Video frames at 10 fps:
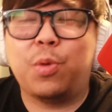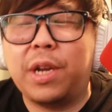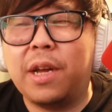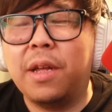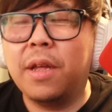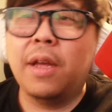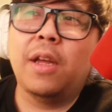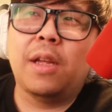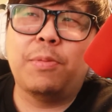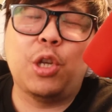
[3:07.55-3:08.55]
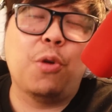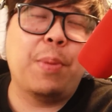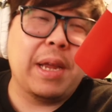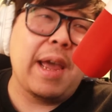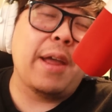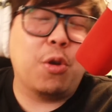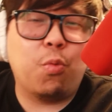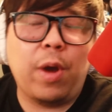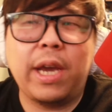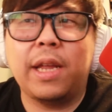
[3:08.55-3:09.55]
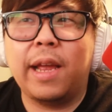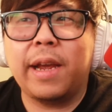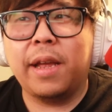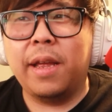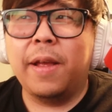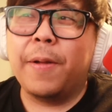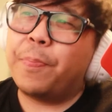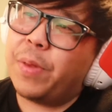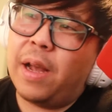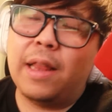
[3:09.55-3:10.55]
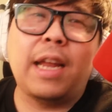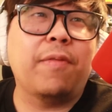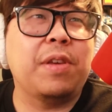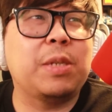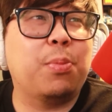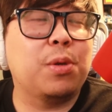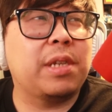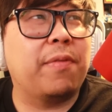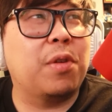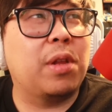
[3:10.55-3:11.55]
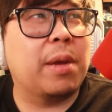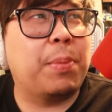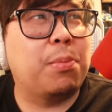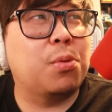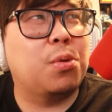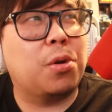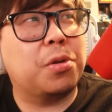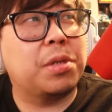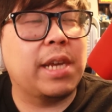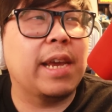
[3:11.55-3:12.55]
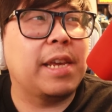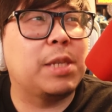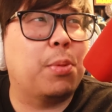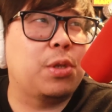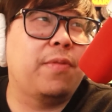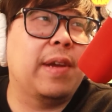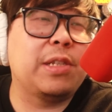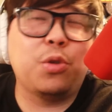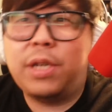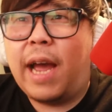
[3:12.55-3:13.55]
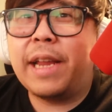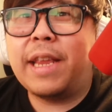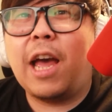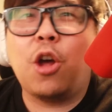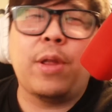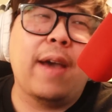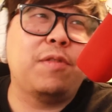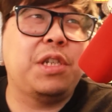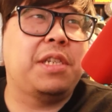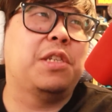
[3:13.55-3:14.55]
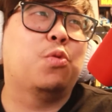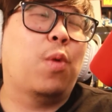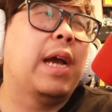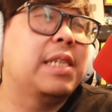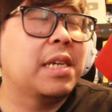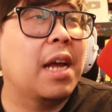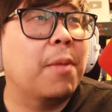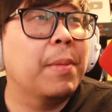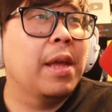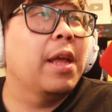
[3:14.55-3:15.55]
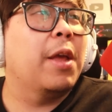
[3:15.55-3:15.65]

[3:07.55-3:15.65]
Arena. So, but yeah, you're right. Like a lot of esports, I feel like people are saying esports events are dying down. FGC is rising up.